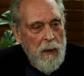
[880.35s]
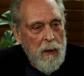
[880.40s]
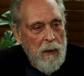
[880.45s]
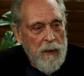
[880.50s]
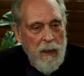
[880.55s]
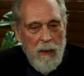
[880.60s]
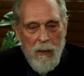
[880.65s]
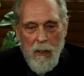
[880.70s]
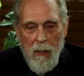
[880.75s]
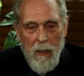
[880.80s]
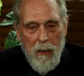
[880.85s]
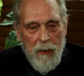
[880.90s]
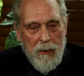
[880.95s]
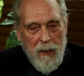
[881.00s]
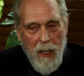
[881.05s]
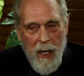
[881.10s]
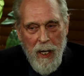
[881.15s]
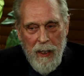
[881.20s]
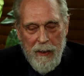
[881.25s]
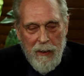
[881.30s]
they're all
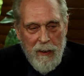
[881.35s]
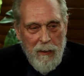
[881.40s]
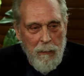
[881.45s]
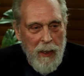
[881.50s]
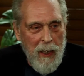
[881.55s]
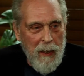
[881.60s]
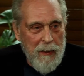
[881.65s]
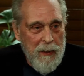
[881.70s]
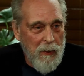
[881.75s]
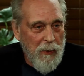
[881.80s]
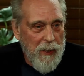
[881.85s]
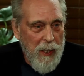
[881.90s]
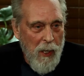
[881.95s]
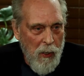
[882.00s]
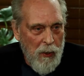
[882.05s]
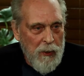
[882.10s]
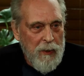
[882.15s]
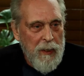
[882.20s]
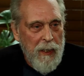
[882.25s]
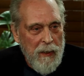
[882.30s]
talking about, they
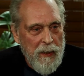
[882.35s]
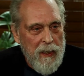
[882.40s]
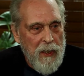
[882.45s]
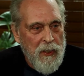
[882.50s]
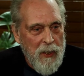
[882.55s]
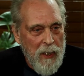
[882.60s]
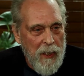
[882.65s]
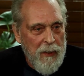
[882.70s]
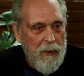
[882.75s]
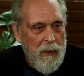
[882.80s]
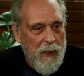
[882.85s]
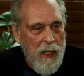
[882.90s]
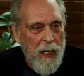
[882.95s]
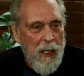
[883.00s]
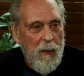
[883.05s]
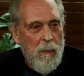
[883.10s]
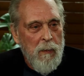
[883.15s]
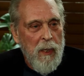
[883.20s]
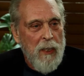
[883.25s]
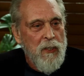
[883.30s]
all tell each other
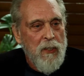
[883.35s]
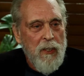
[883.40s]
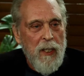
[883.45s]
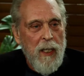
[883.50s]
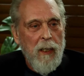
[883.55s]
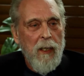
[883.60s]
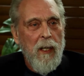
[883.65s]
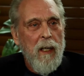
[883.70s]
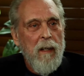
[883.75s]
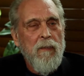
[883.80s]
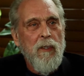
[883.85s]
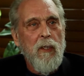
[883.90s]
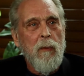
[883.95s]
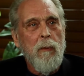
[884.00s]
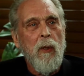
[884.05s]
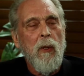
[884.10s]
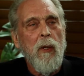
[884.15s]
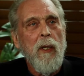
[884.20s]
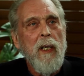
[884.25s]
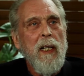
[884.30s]
how much they love the
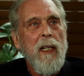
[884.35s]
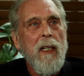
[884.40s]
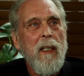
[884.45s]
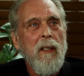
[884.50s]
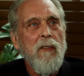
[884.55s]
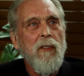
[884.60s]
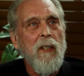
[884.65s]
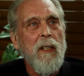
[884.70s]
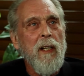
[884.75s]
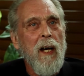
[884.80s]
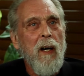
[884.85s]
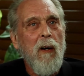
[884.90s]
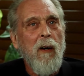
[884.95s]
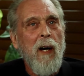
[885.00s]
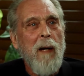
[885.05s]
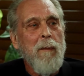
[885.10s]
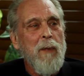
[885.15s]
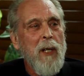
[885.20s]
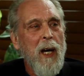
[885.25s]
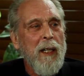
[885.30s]
Marines and how
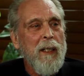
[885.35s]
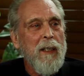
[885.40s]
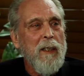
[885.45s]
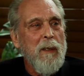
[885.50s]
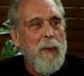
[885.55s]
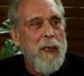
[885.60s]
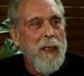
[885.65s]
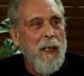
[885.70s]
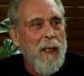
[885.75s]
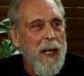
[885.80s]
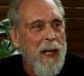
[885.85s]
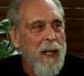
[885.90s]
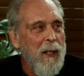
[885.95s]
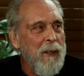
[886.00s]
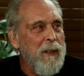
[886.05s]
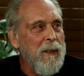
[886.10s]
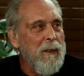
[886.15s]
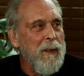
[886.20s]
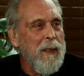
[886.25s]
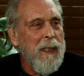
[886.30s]
I'm not going to be allowed
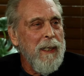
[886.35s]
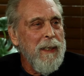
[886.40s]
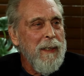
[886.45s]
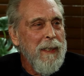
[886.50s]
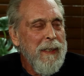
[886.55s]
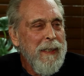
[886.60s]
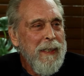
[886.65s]
to